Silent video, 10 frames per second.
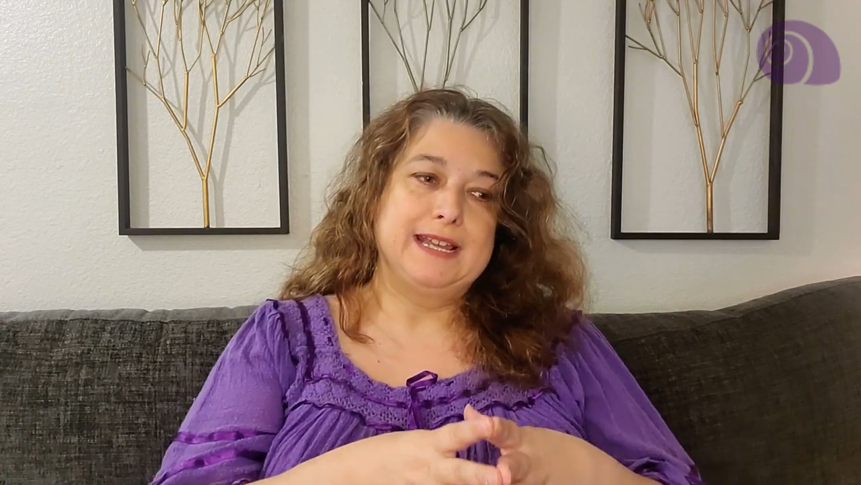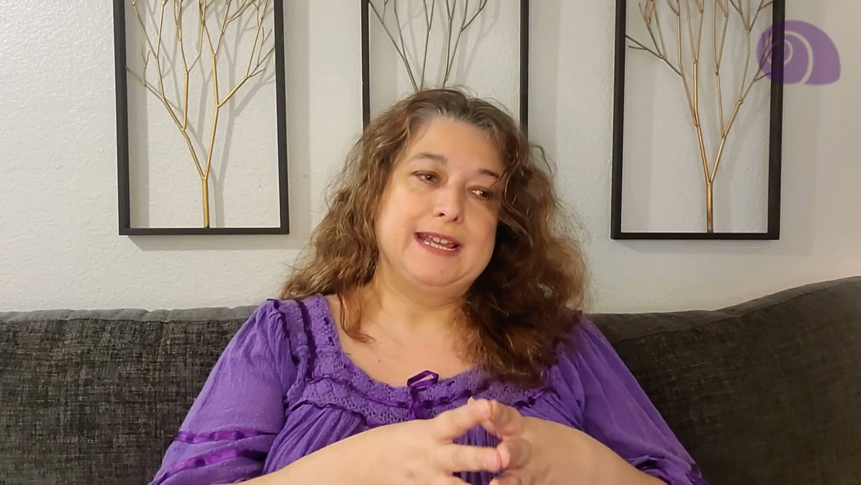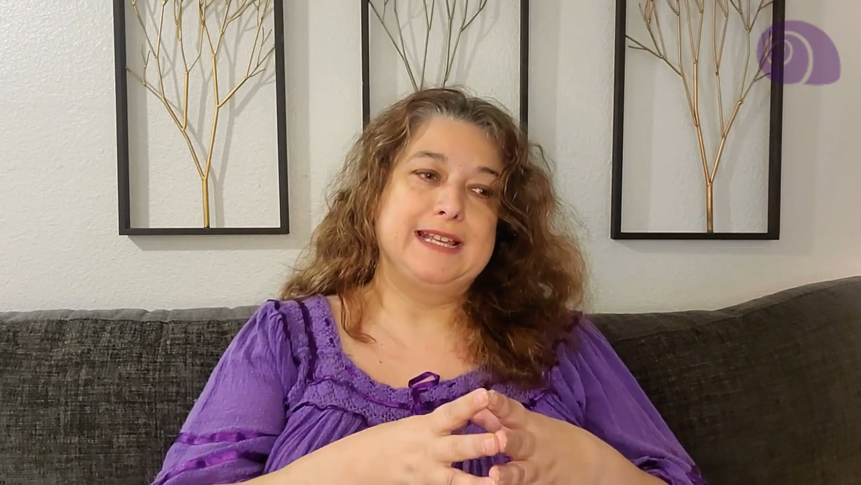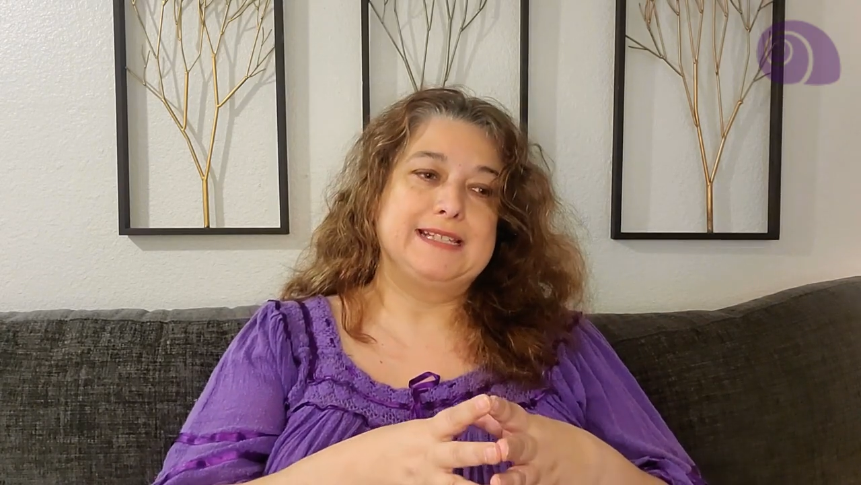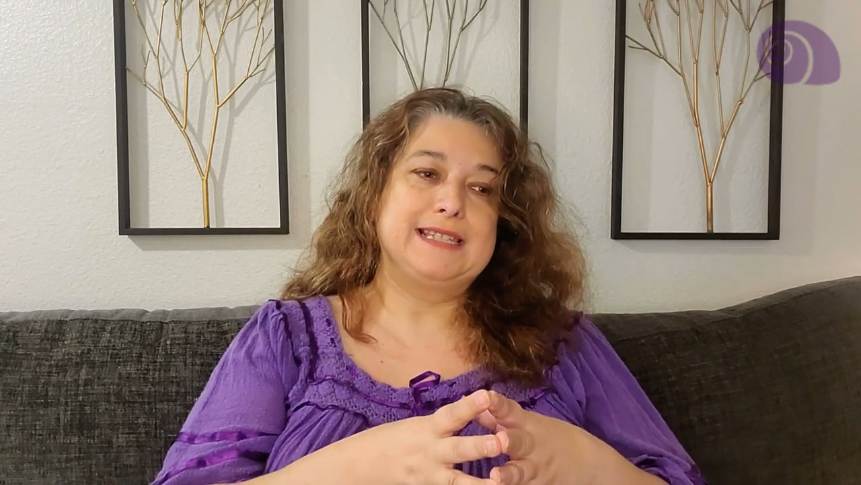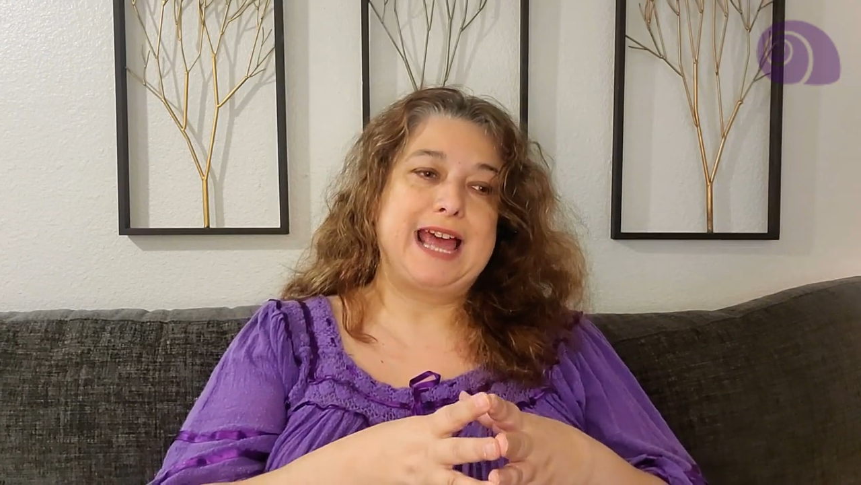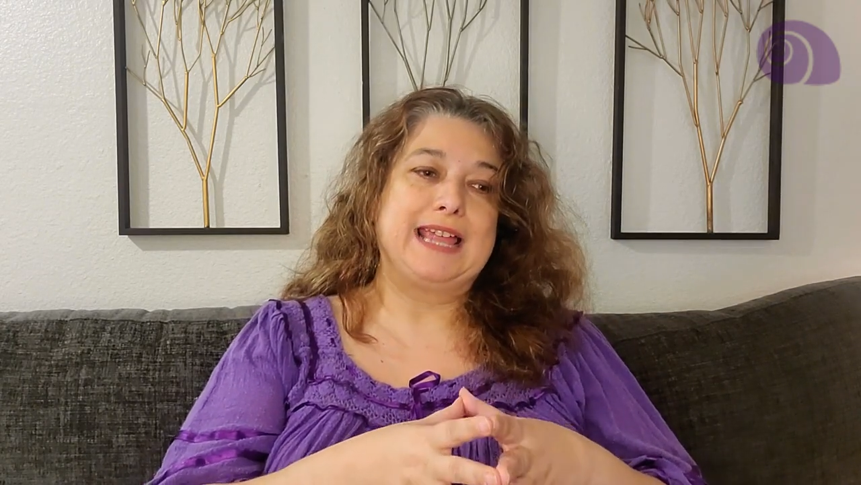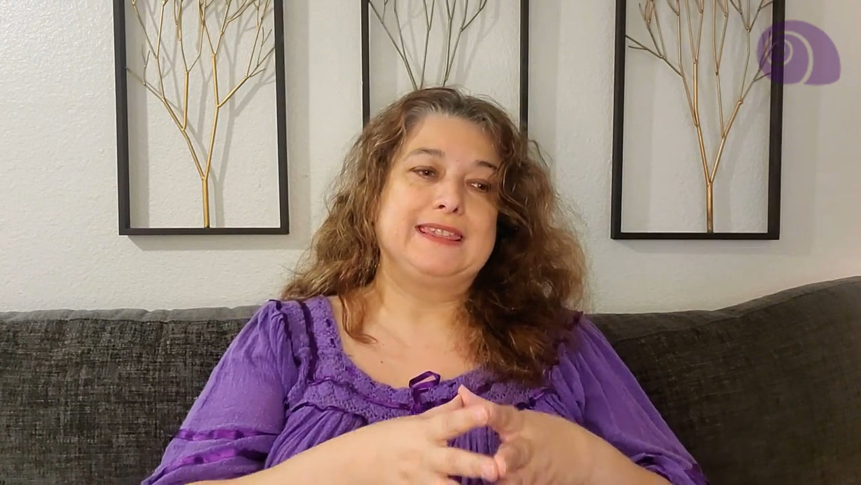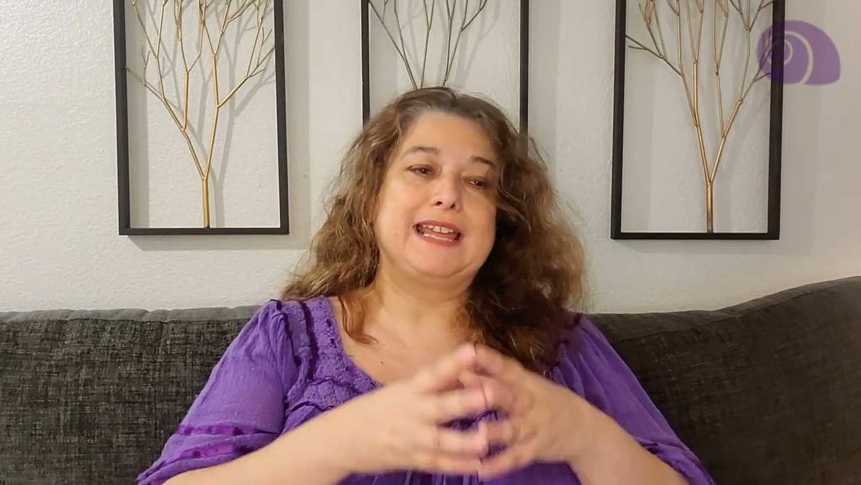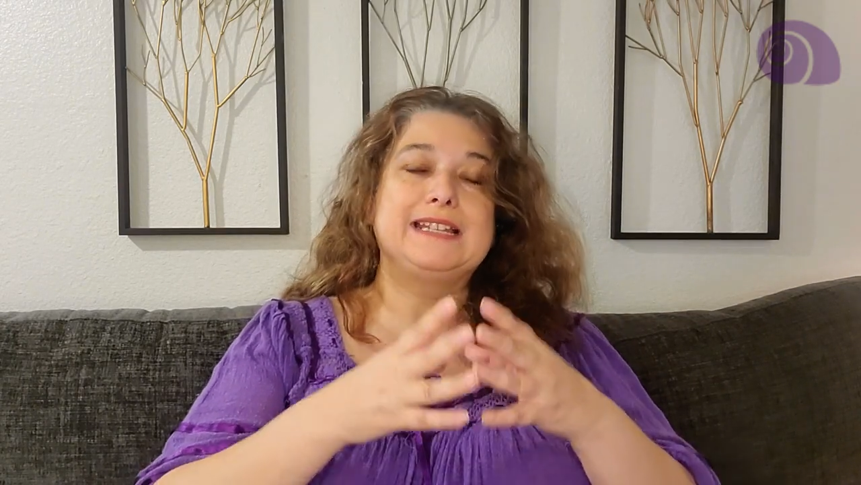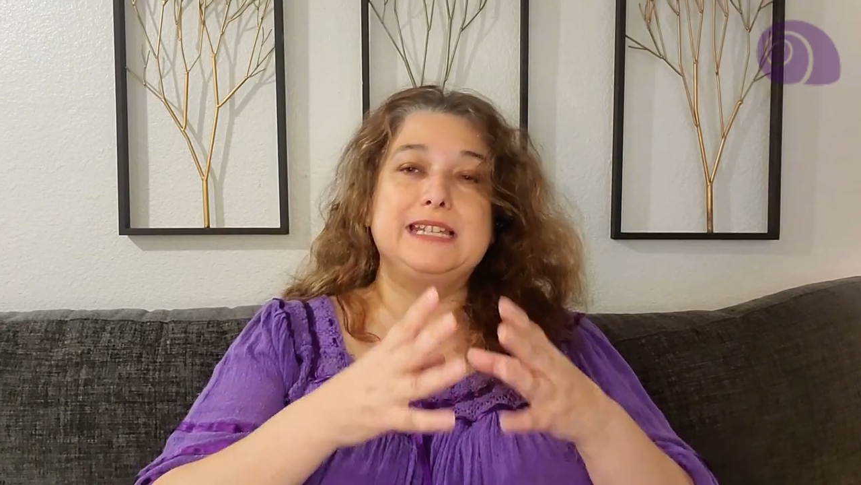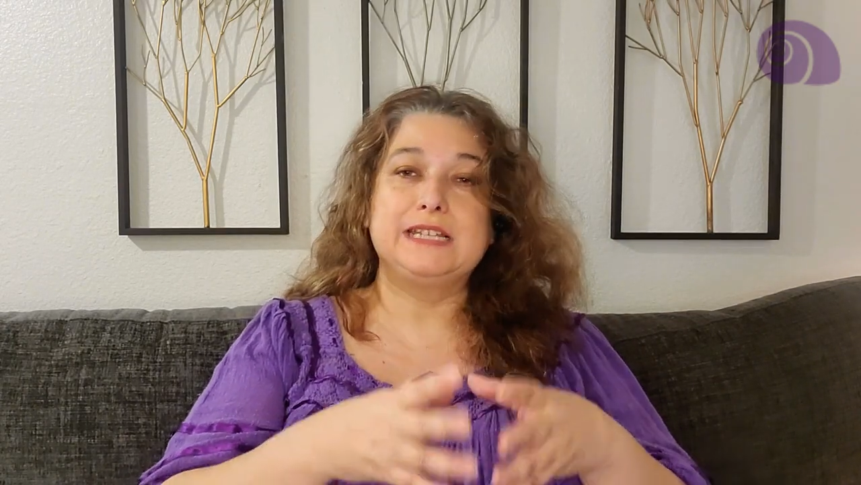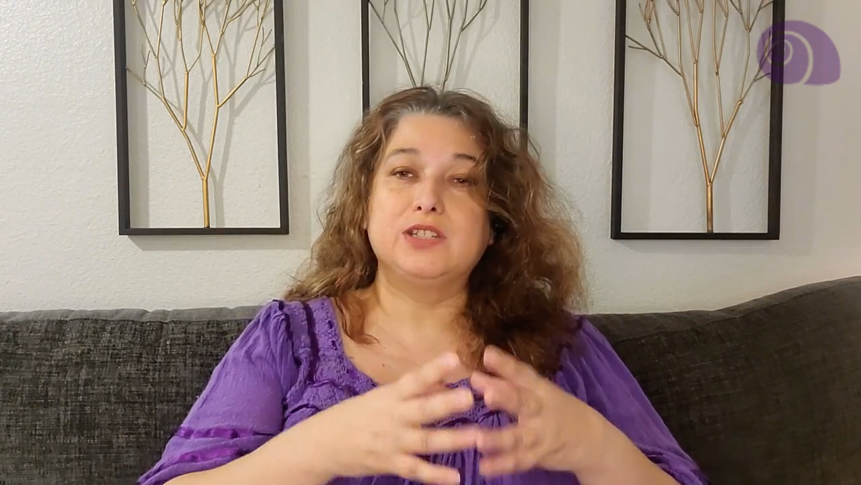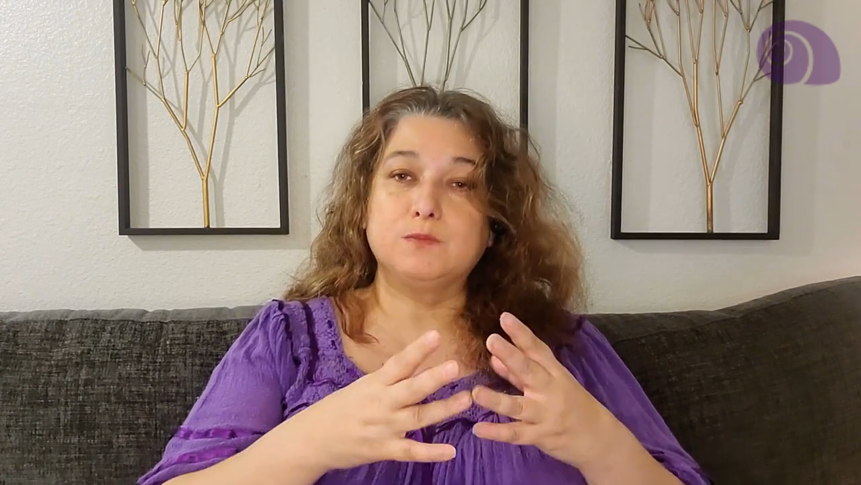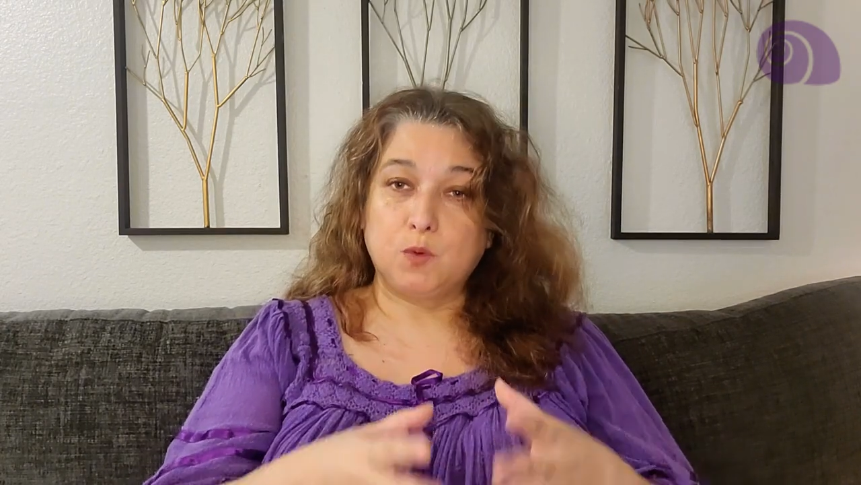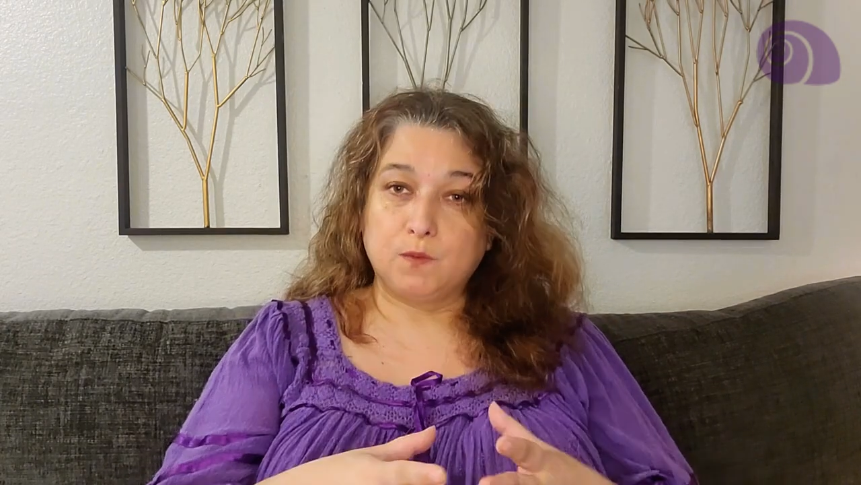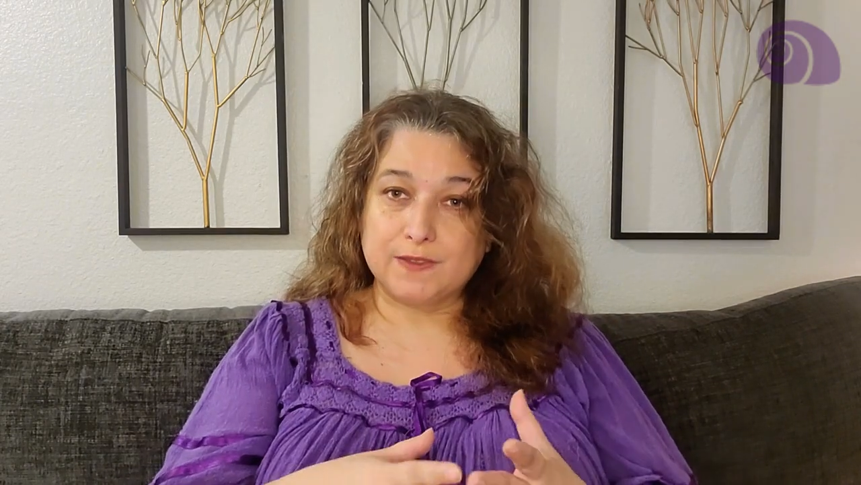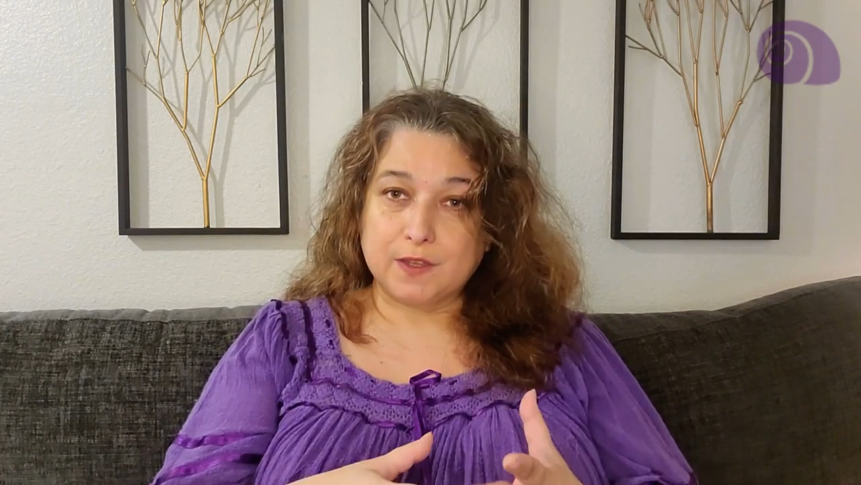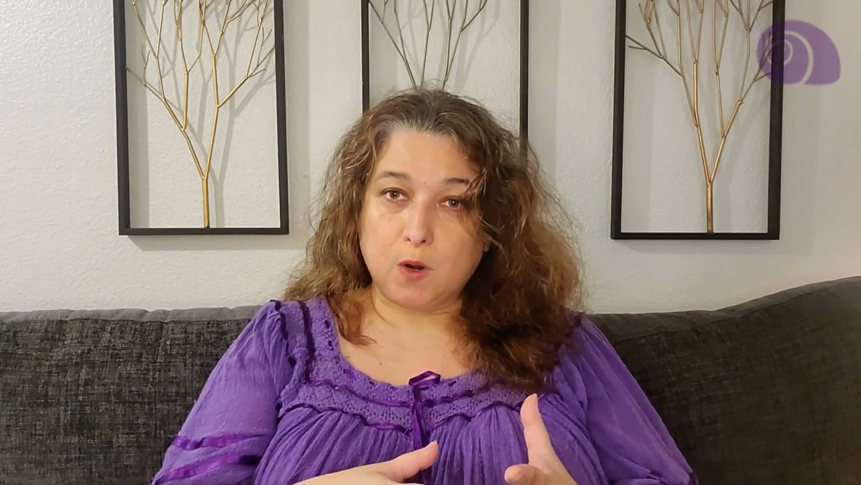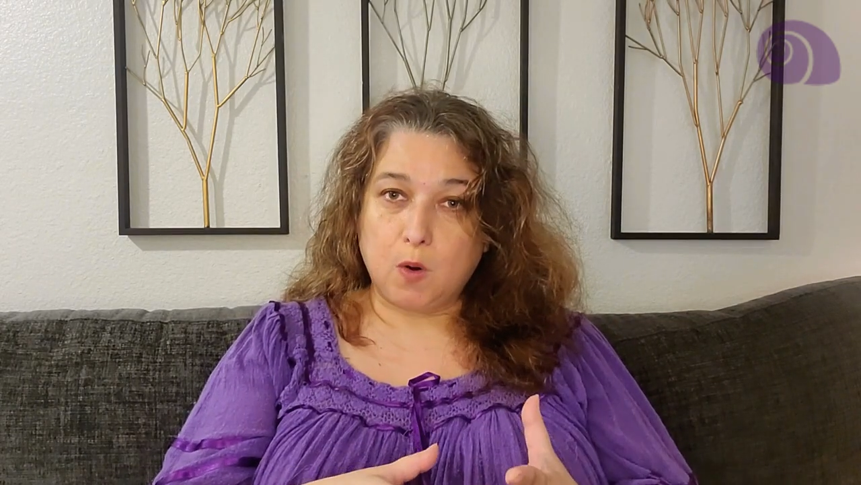is that they need to move
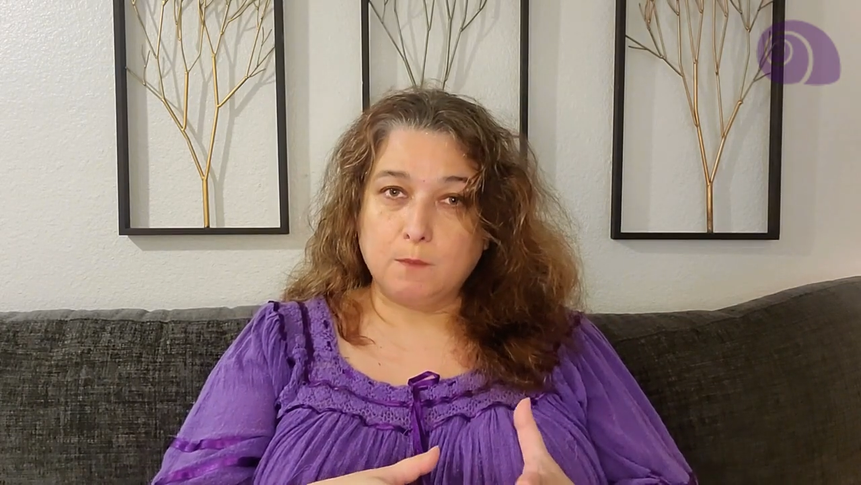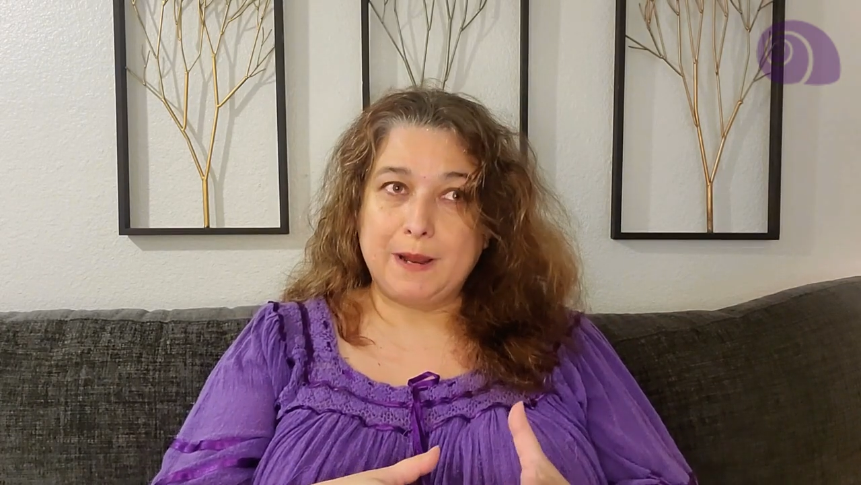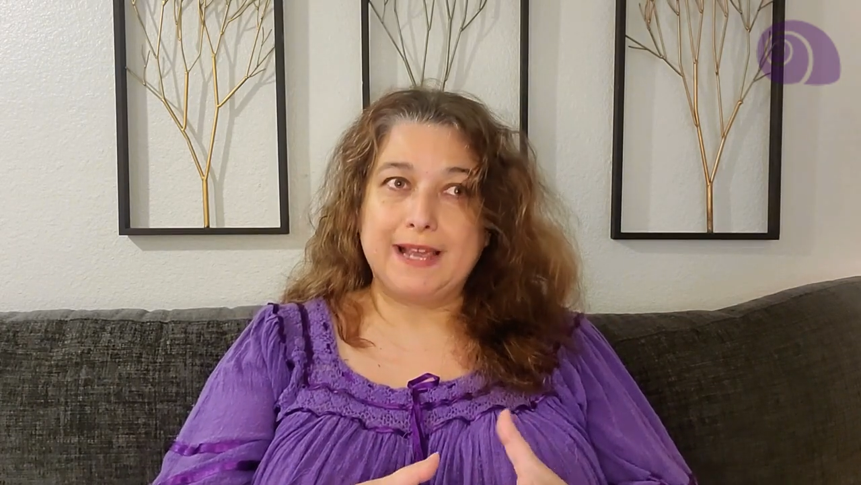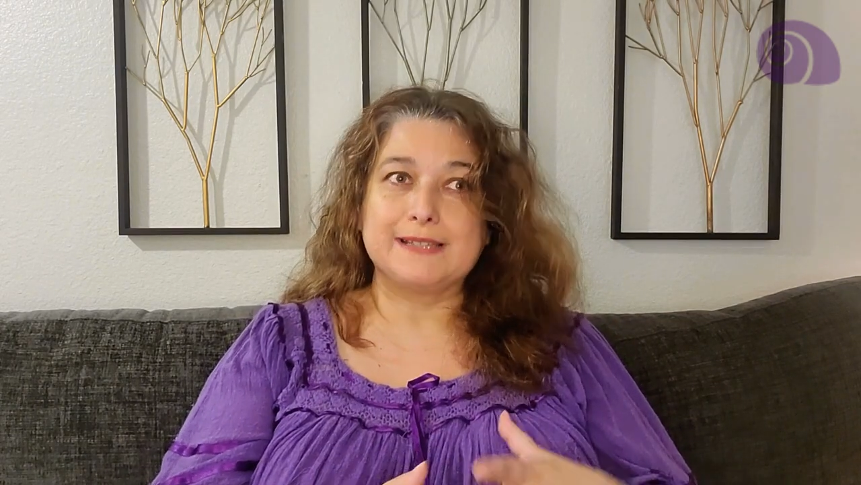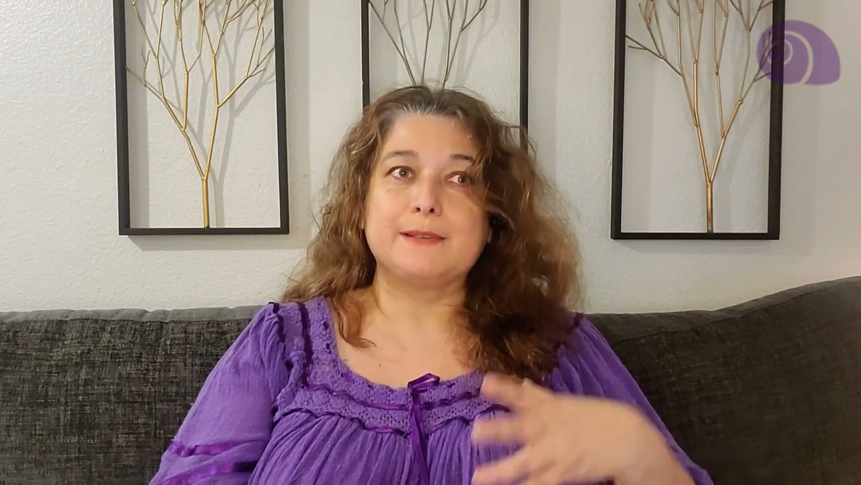at their own pace.